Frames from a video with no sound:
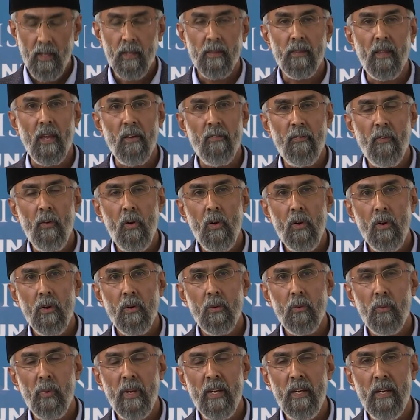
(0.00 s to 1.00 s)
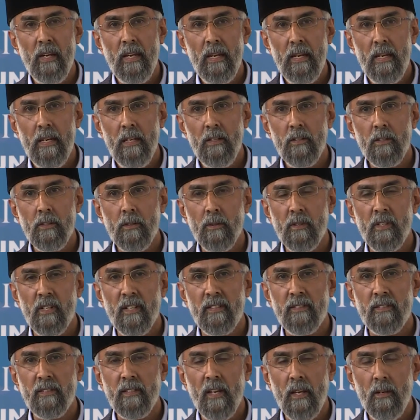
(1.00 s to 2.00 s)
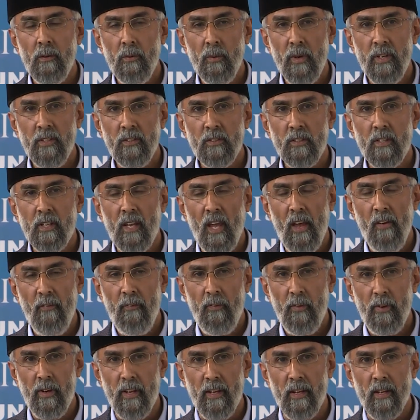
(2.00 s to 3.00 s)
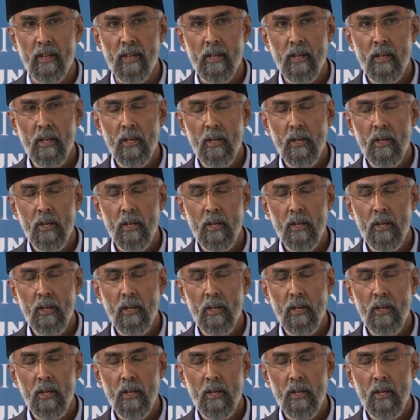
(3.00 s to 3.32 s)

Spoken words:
Therefore, we need to distinguish carefully